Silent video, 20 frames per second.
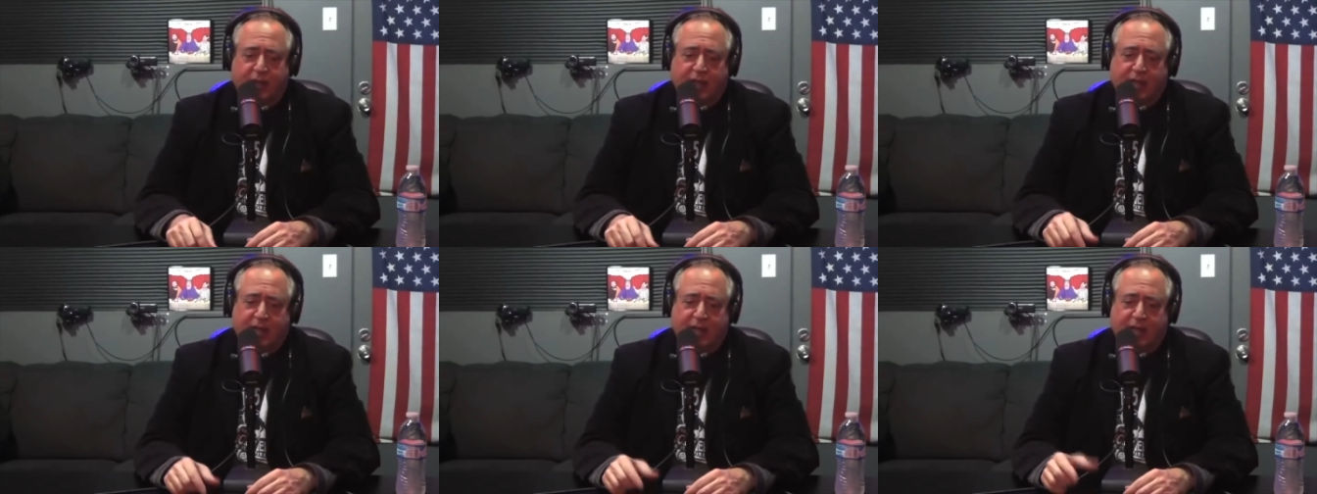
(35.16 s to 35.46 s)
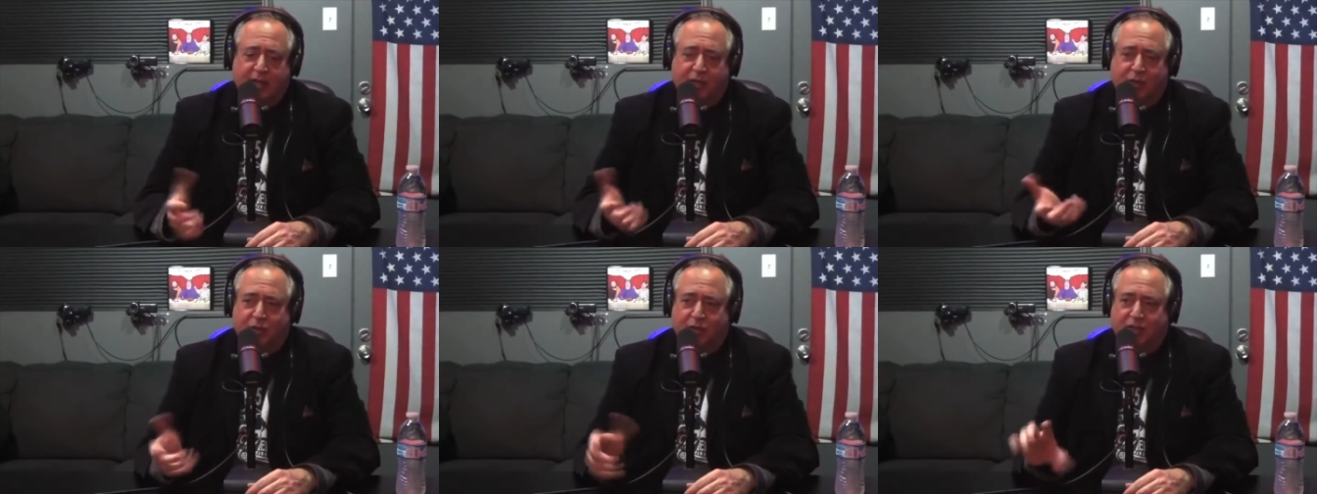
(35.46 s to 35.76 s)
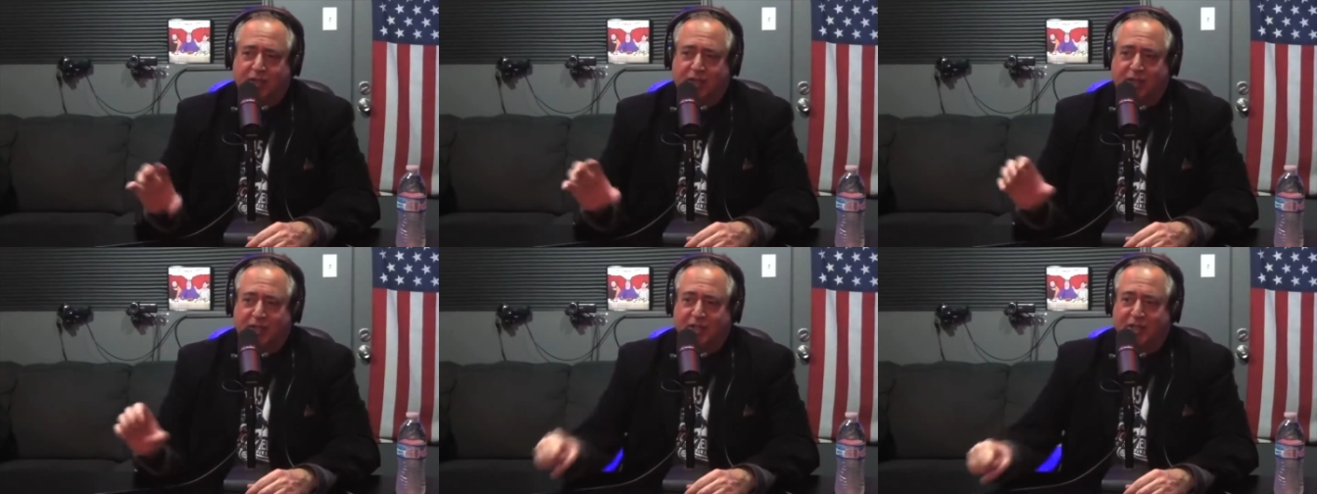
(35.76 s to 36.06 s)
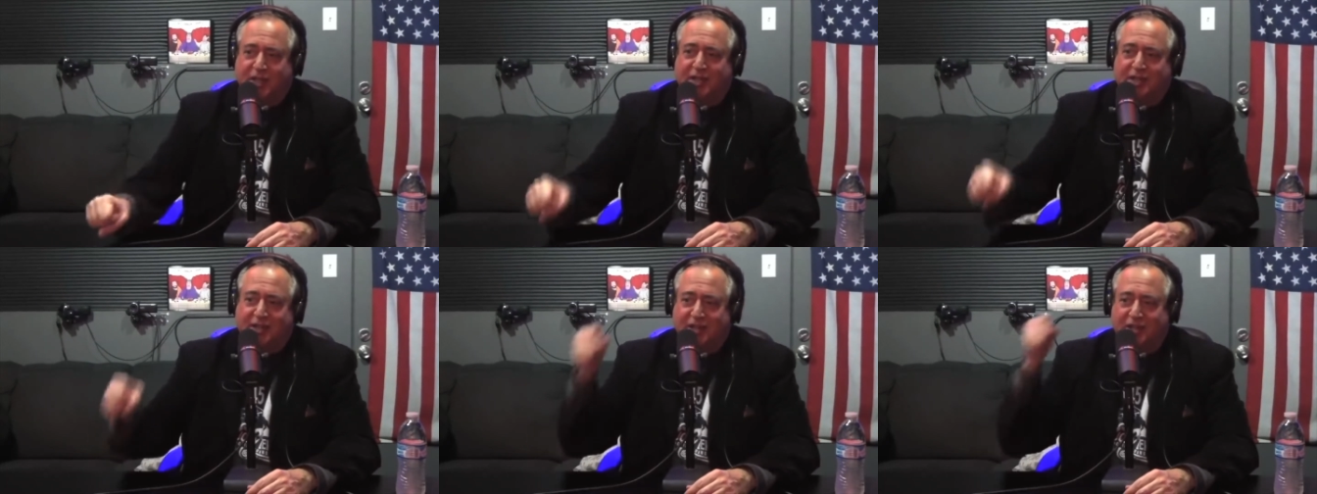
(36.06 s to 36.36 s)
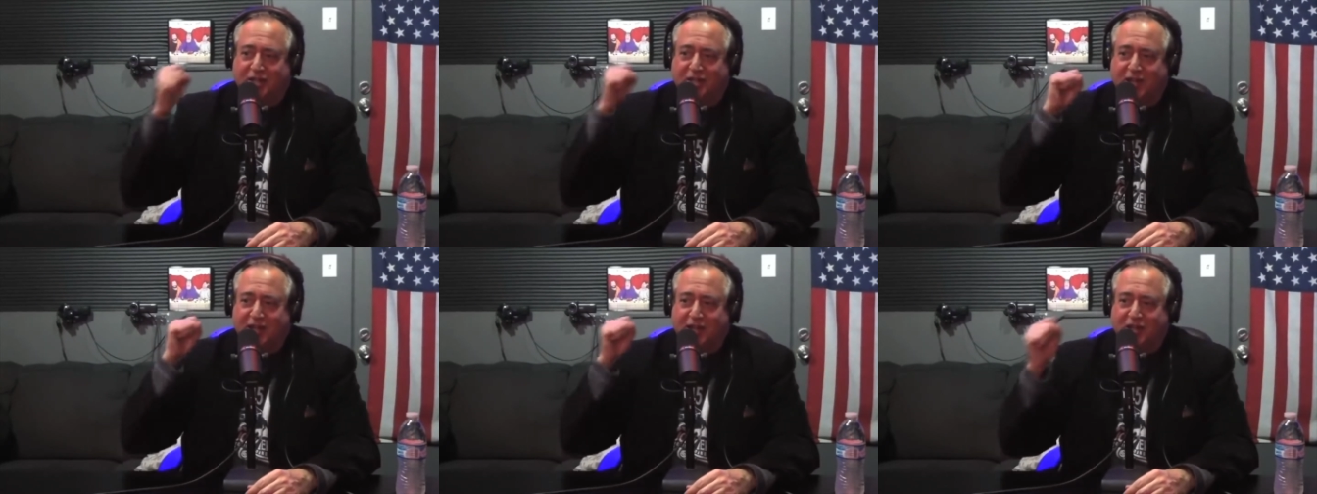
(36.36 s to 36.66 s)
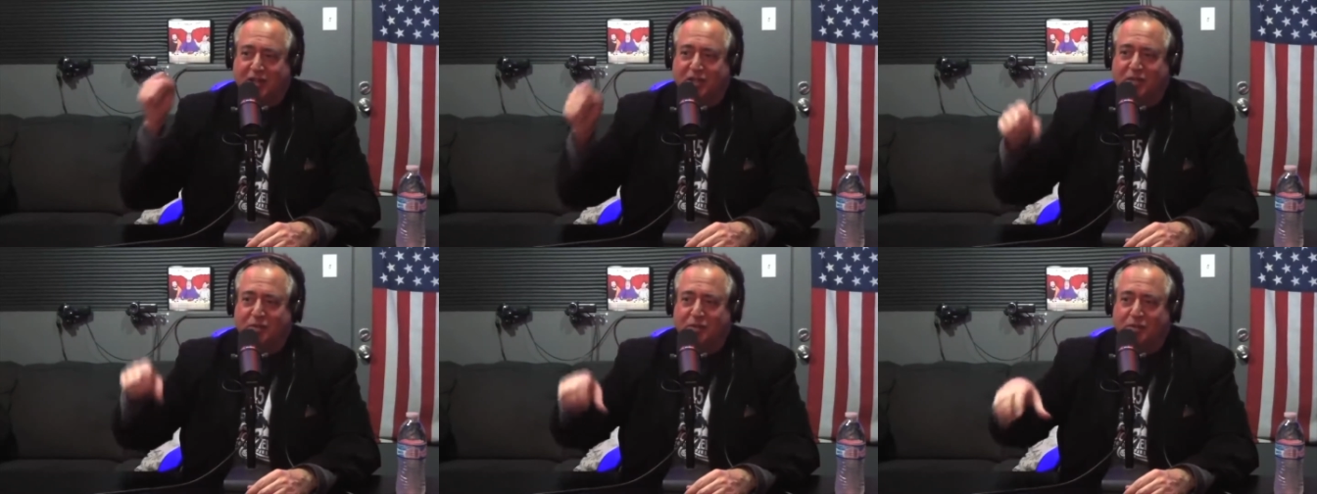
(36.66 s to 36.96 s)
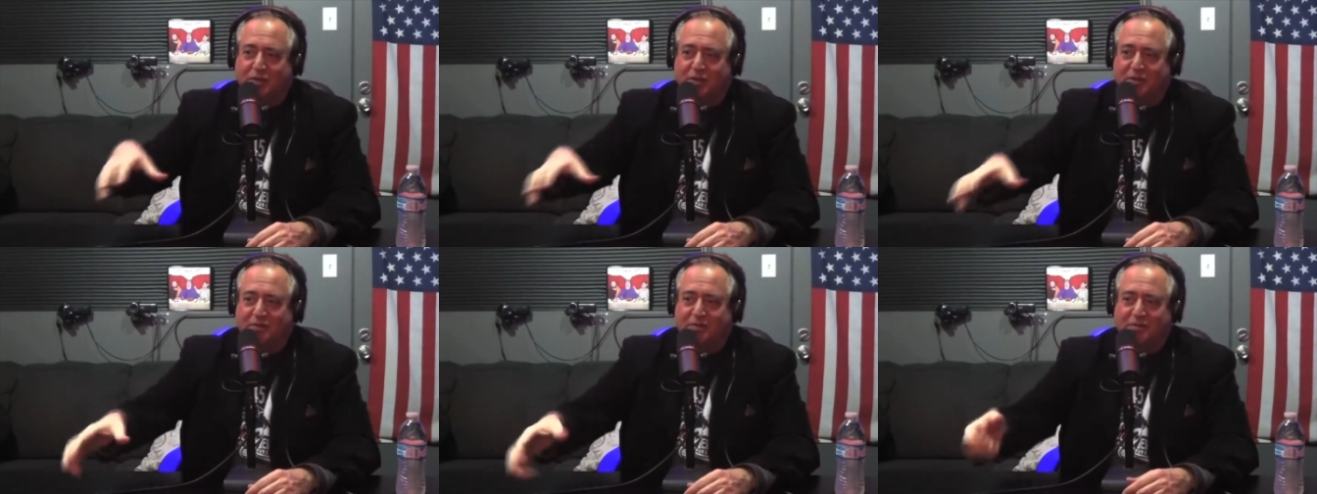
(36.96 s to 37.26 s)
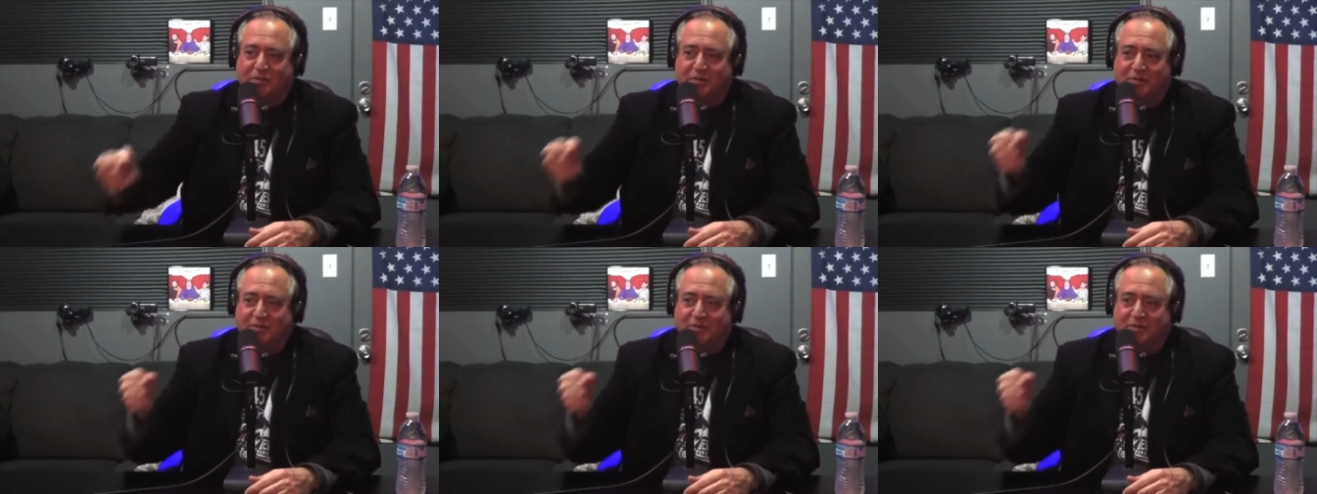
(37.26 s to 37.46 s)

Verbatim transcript: In those days, you had the extension, one